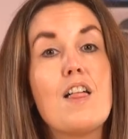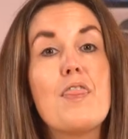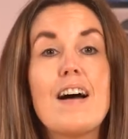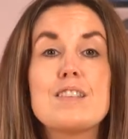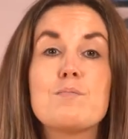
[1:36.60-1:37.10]

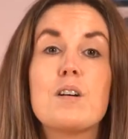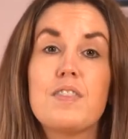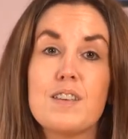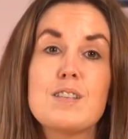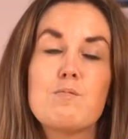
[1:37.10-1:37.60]
That's
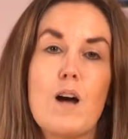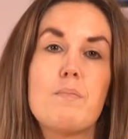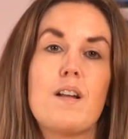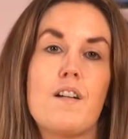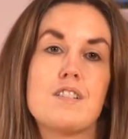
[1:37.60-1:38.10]
what this
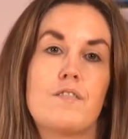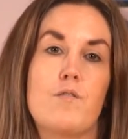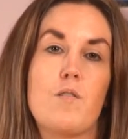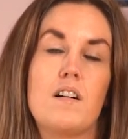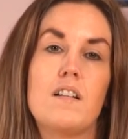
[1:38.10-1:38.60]
webinar is
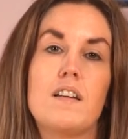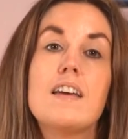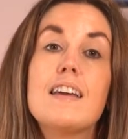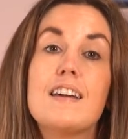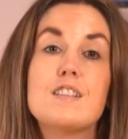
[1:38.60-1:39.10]
for.
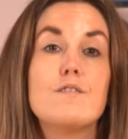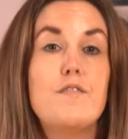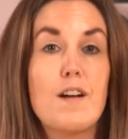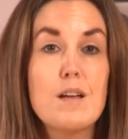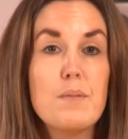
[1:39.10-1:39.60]
It's
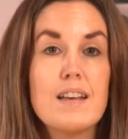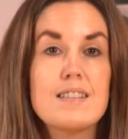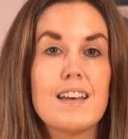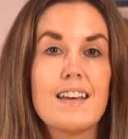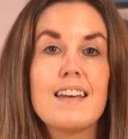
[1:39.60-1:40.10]
very
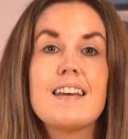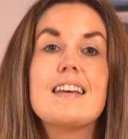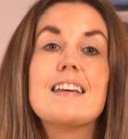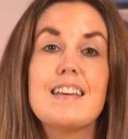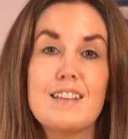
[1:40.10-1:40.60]
basic,
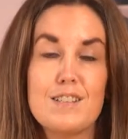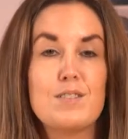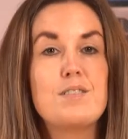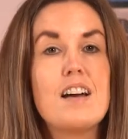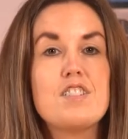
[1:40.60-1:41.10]
easy
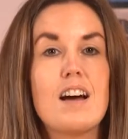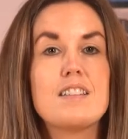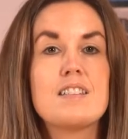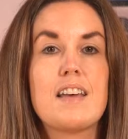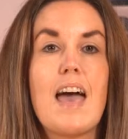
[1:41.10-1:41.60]
to
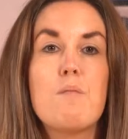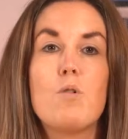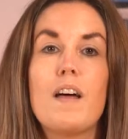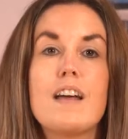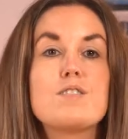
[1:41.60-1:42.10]
digest, and
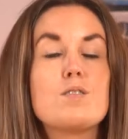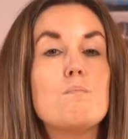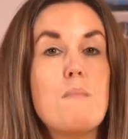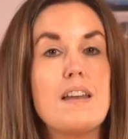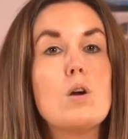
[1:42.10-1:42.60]
will answer
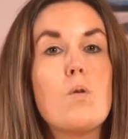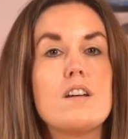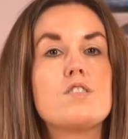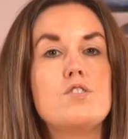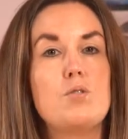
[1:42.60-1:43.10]
many
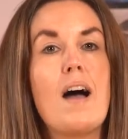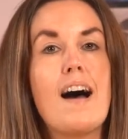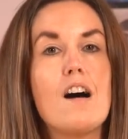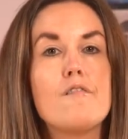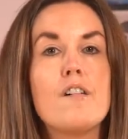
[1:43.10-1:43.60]
questions you
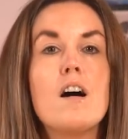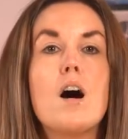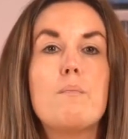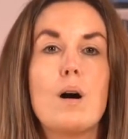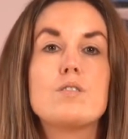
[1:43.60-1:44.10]
have
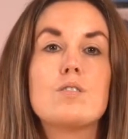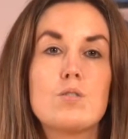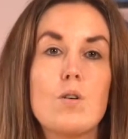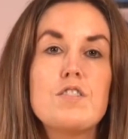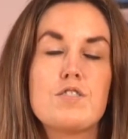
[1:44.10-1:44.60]
about
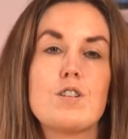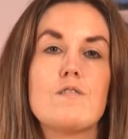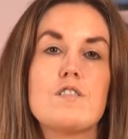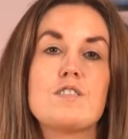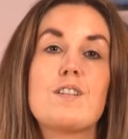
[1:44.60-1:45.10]
storage
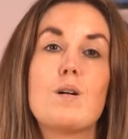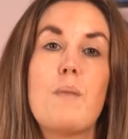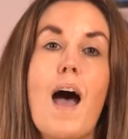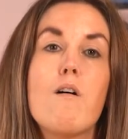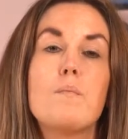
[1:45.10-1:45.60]
servers that are
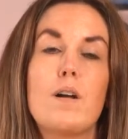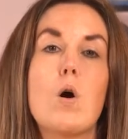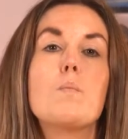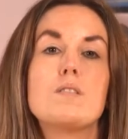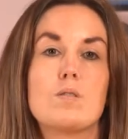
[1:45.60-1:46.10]
powered by
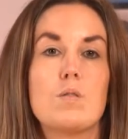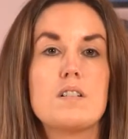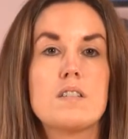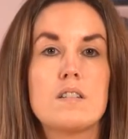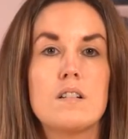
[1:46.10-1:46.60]
open
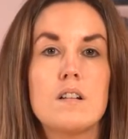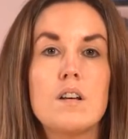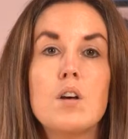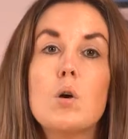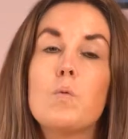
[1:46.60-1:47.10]
source.
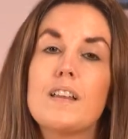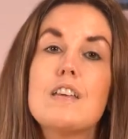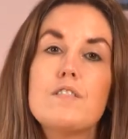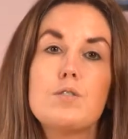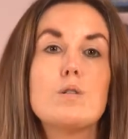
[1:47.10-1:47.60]
We'll
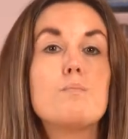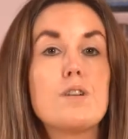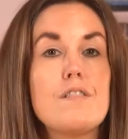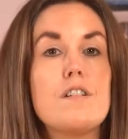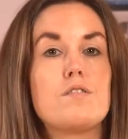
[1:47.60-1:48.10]
even do a
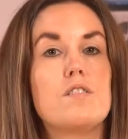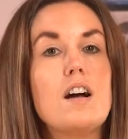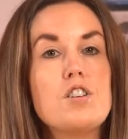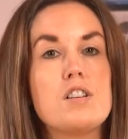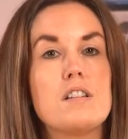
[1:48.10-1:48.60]
brief
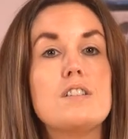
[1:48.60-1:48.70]
introduction